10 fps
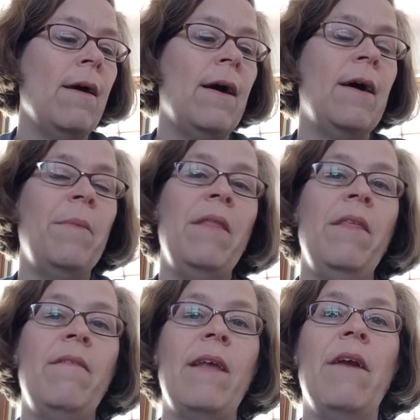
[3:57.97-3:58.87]
In
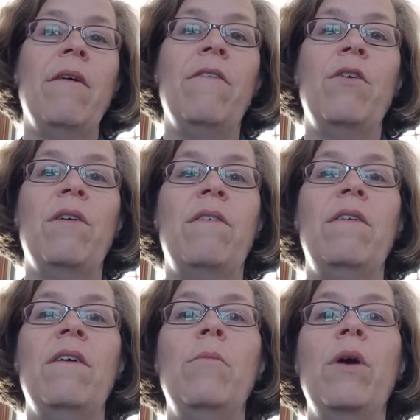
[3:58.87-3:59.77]
this era of
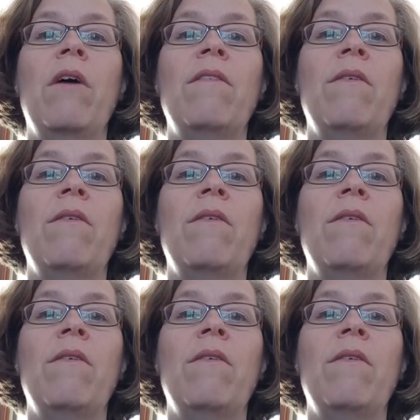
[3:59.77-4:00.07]
Christendom, we also